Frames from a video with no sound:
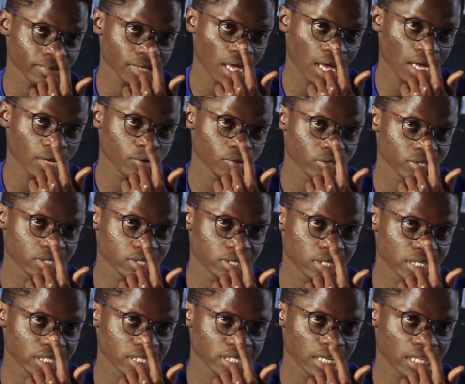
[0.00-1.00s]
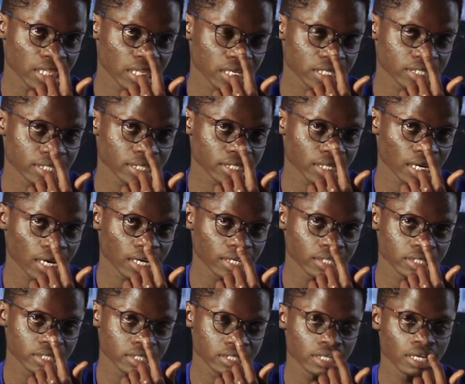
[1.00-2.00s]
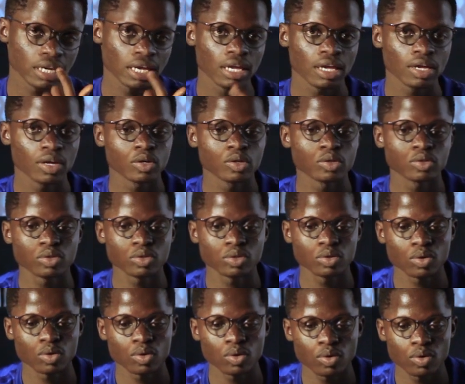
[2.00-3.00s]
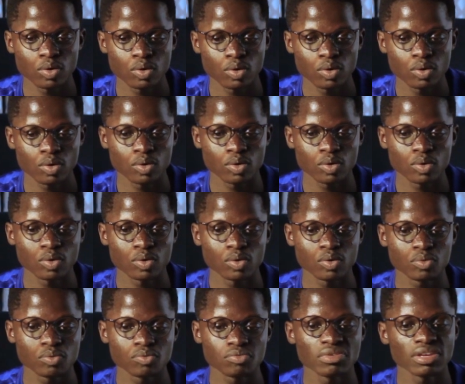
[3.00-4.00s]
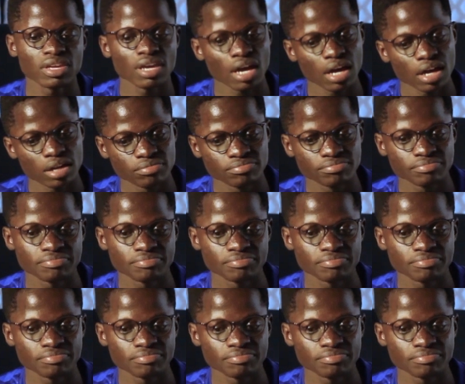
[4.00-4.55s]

I don't really take things at heart. So yeah,